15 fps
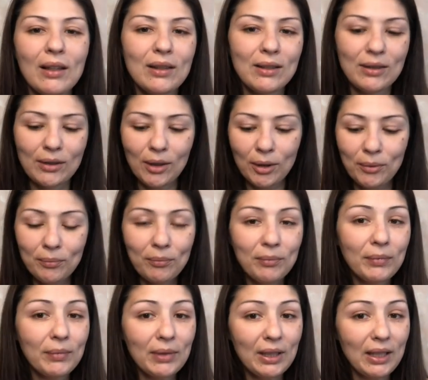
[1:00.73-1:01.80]
So
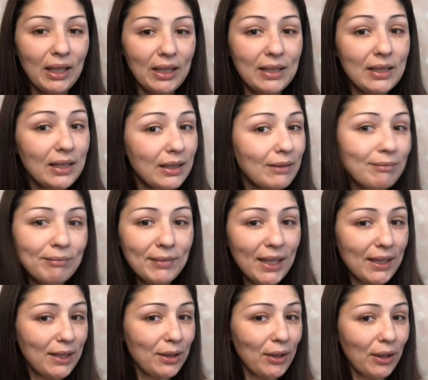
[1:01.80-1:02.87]
let's
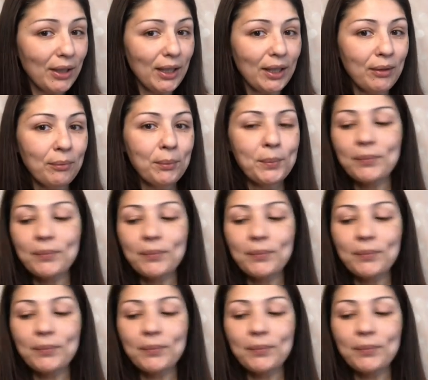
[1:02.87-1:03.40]
get started.